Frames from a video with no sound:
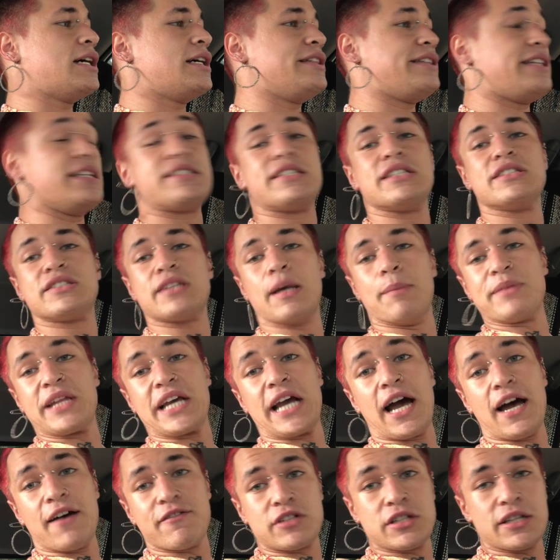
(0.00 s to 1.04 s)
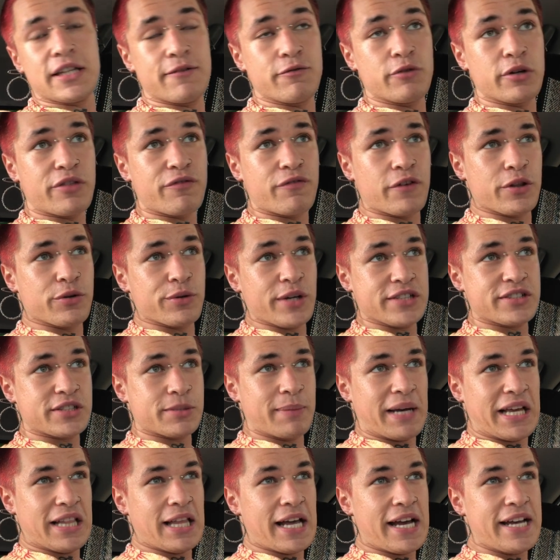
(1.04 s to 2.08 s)
this is something I have to live with for the rest of
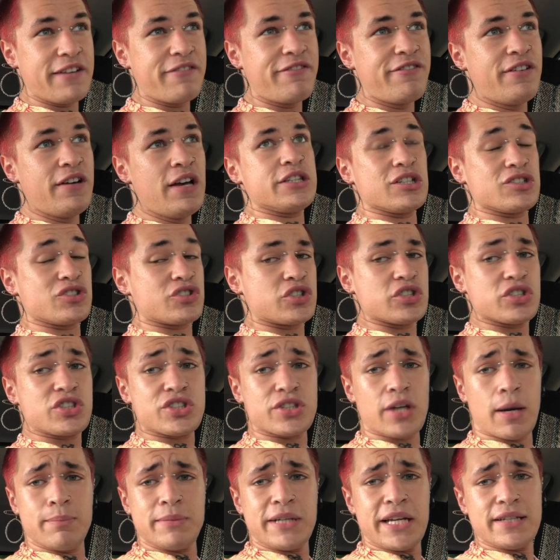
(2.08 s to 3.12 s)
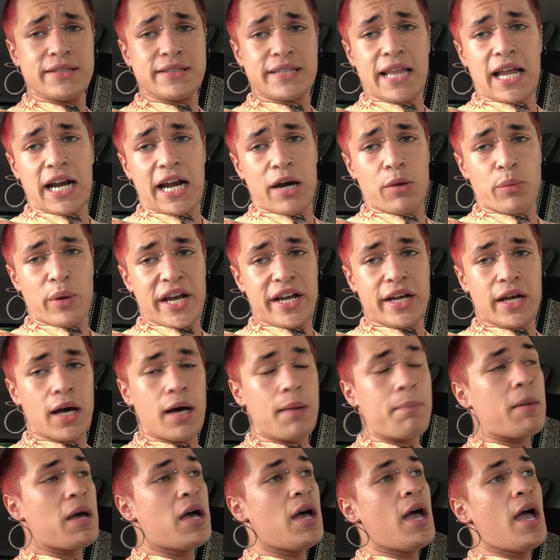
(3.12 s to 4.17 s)
my life. There's just some days that I wake
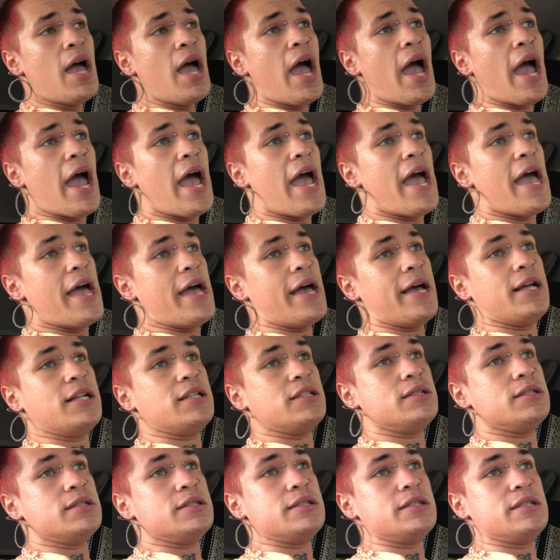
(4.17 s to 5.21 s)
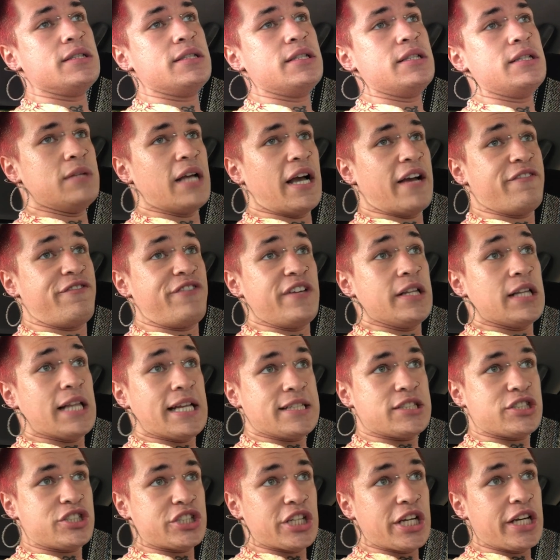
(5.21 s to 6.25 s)
up and I feel
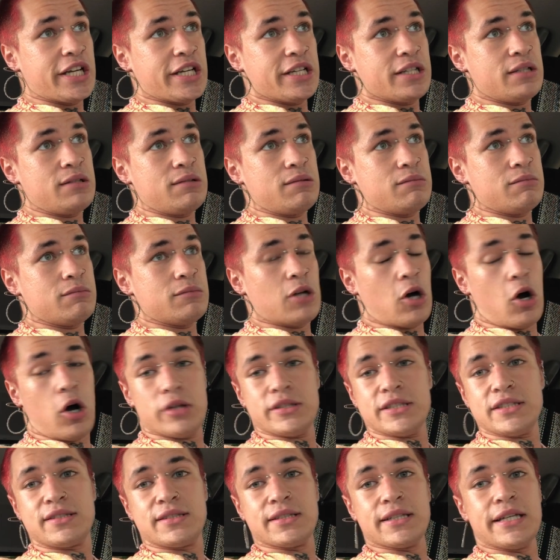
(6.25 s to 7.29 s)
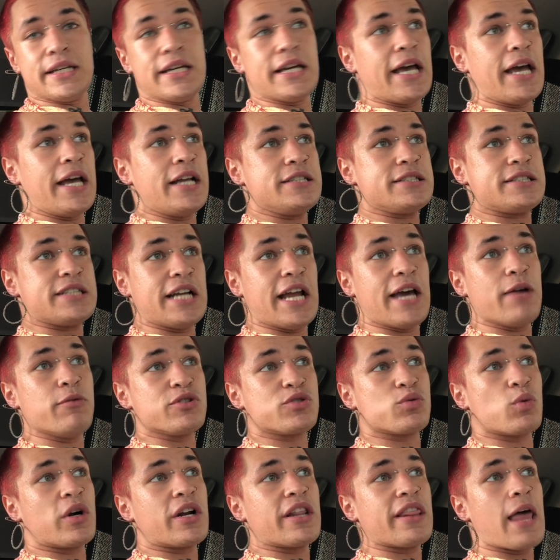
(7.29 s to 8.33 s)
like shit, honestly, and today
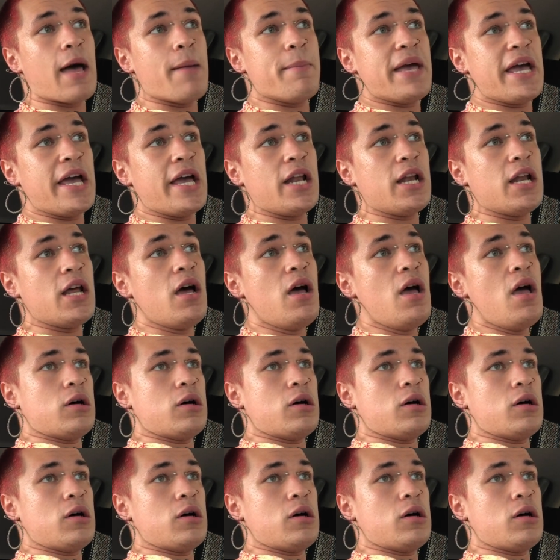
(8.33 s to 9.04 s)
was one of them. And